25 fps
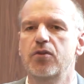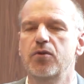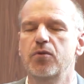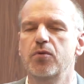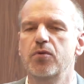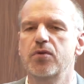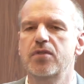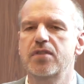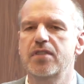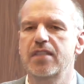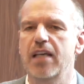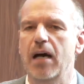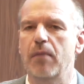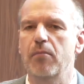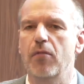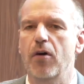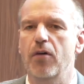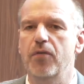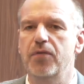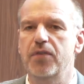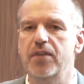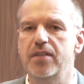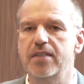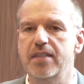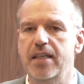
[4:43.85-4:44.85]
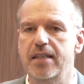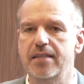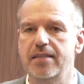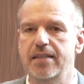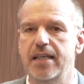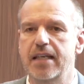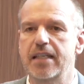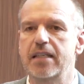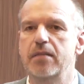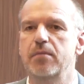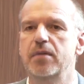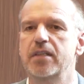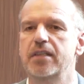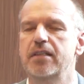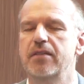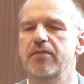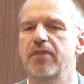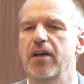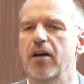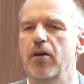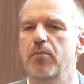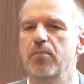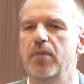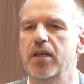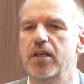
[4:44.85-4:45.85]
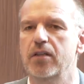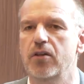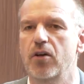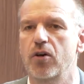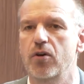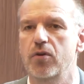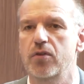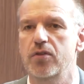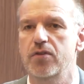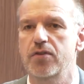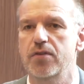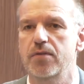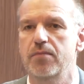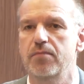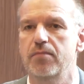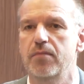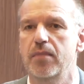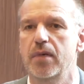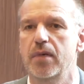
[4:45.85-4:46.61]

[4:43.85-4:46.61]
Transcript: to some of the sustainable development goals.